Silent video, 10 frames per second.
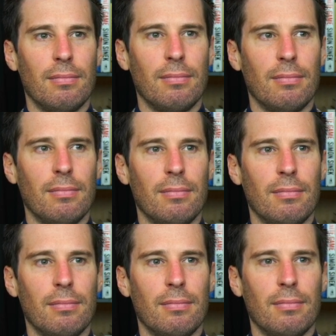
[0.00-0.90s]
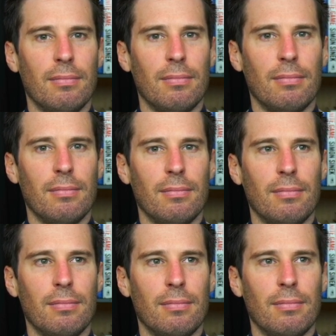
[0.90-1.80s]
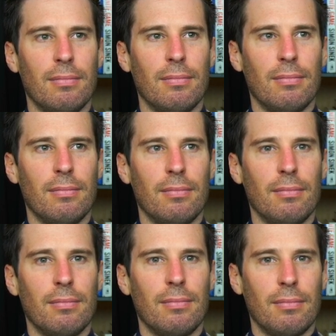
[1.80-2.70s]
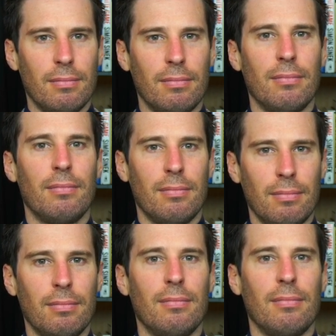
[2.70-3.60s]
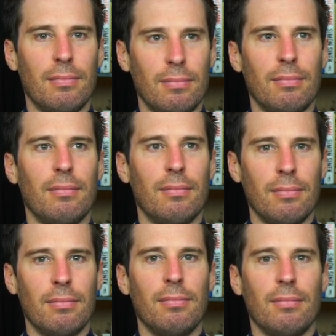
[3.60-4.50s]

The person shown says nothing.